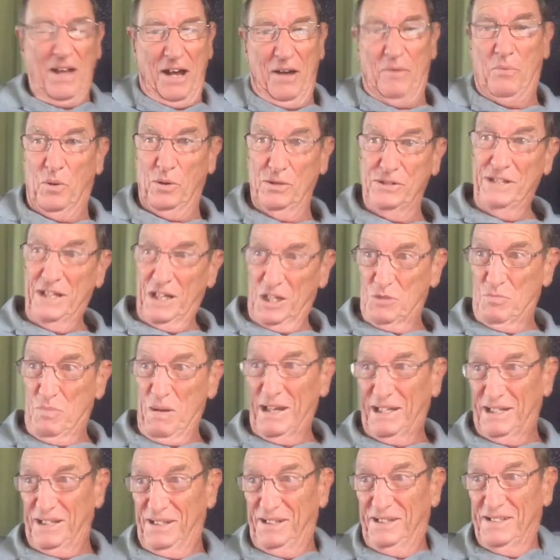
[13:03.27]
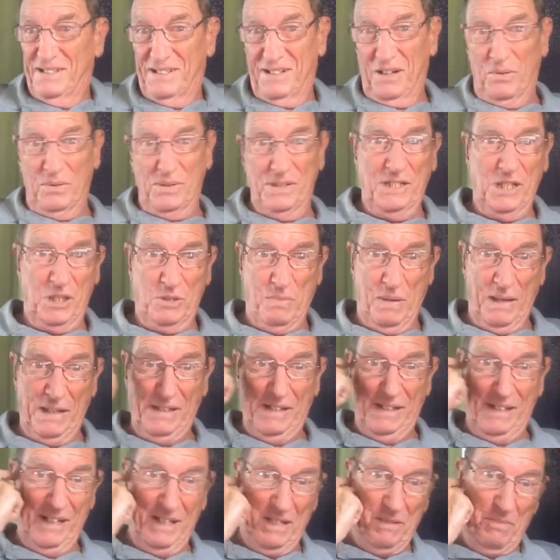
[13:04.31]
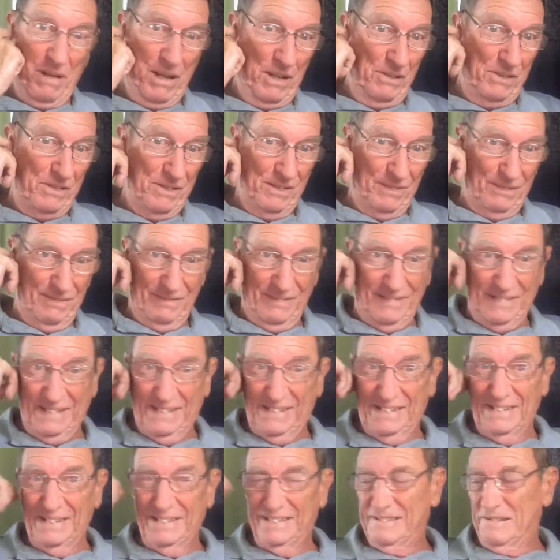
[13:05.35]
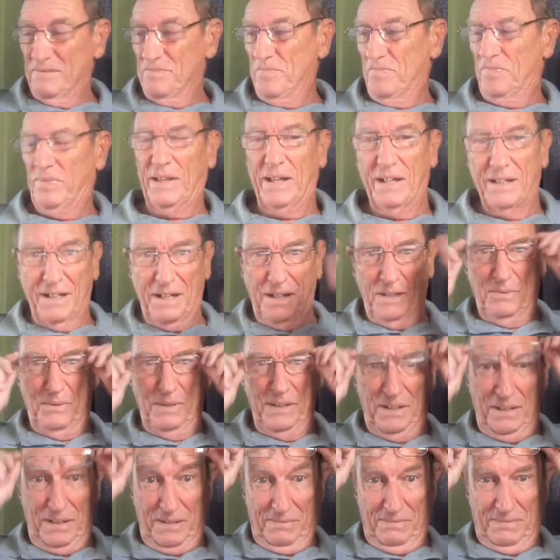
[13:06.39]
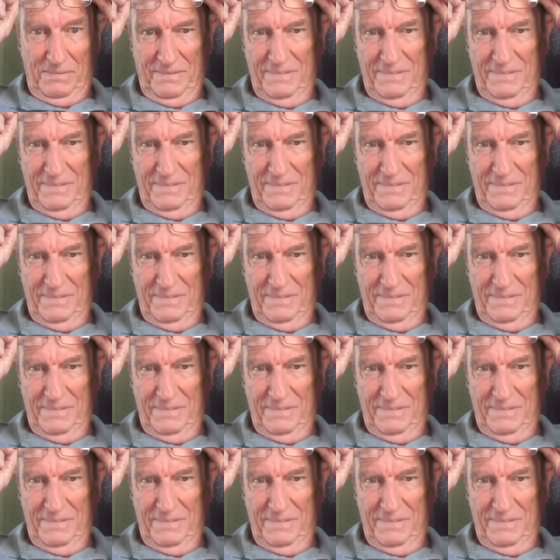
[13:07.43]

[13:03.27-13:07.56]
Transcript: I wasn't expecting this. I wasn't expecting to get emotional. I don't know whether you...